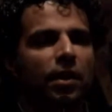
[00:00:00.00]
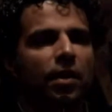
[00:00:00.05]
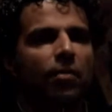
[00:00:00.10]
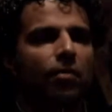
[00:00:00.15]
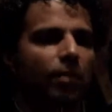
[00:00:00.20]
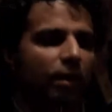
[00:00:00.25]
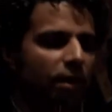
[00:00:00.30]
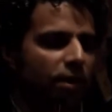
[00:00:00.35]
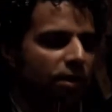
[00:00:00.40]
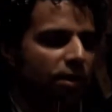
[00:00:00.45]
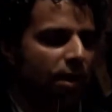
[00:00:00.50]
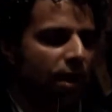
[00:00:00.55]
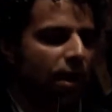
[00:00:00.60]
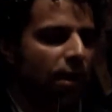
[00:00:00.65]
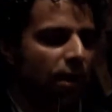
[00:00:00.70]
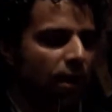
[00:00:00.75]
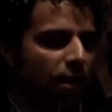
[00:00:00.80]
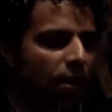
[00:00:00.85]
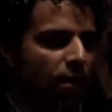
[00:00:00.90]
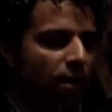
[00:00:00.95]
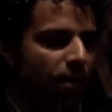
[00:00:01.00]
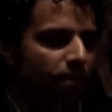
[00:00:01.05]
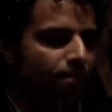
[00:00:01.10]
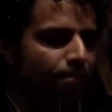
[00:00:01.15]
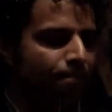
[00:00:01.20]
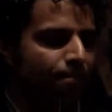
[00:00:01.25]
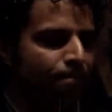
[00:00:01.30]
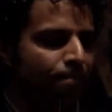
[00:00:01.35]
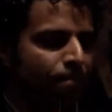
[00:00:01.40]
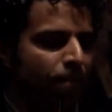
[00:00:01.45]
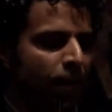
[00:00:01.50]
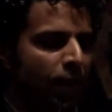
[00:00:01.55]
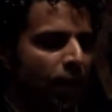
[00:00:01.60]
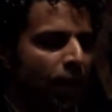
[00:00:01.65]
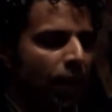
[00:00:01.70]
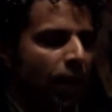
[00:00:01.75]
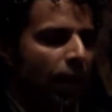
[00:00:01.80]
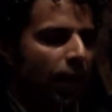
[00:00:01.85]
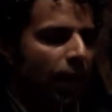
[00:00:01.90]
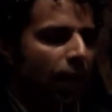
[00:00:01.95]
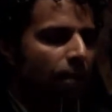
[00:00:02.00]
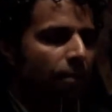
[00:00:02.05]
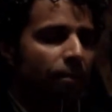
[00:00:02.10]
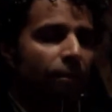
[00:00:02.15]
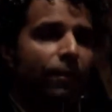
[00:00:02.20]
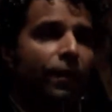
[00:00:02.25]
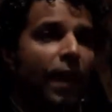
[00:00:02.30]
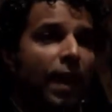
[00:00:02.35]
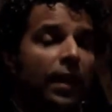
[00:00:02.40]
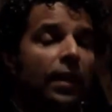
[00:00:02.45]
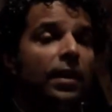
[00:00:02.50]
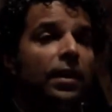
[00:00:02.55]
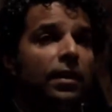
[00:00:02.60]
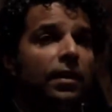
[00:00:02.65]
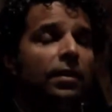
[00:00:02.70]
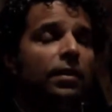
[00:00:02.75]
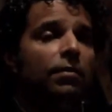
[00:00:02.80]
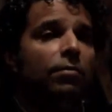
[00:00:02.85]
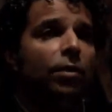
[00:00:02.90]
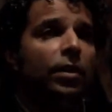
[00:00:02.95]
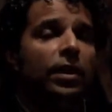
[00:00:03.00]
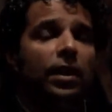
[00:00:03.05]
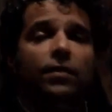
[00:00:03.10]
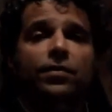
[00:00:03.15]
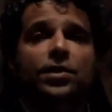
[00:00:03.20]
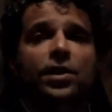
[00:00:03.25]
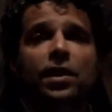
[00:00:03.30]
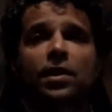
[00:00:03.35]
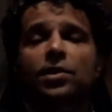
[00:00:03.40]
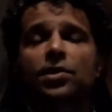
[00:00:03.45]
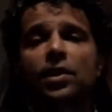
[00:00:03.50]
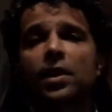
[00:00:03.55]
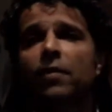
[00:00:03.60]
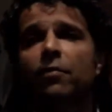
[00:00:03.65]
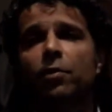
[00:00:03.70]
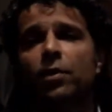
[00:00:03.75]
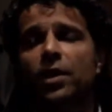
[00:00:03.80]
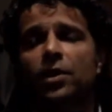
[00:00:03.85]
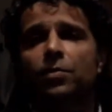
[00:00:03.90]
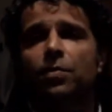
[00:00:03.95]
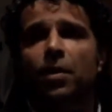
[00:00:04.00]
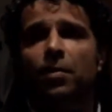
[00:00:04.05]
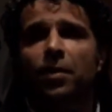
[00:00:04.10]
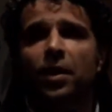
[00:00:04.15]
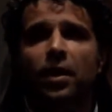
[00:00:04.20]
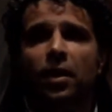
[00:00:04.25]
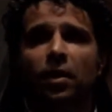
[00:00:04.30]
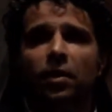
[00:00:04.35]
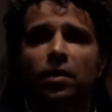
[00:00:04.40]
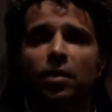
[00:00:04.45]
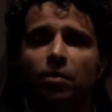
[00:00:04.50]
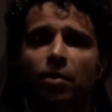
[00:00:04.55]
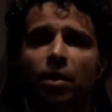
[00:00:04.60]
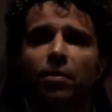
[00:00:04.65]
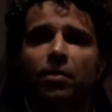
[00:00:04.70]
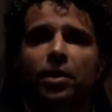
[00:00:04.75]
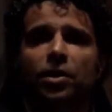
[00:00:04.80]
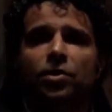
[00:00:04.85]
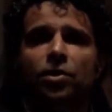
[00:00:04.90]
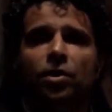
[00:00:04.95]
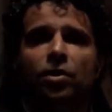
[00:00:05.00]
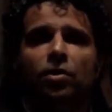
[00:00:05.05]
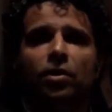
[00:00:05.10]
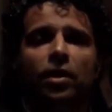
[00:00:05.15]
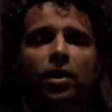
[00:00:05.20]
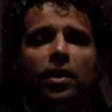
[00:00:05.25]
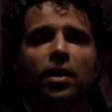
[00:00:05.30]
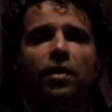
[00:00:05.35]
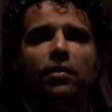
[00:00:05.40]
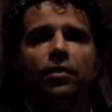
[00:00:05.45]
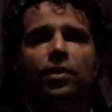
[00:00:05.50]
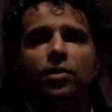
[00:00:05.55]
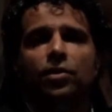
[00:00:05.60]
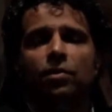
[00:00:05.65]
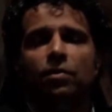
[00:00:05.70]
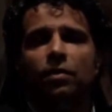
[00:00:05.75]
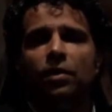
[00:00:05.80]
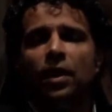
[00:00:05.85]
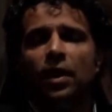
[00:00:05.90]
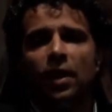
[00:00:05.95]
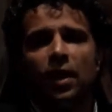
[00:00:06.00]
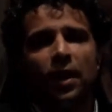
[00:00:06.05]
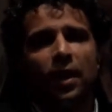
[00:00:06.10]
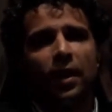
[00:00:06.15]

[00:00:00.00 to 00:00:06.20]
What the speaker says: the government is settling on. Finally, what they've said is that everyone has public health and public security coverage, and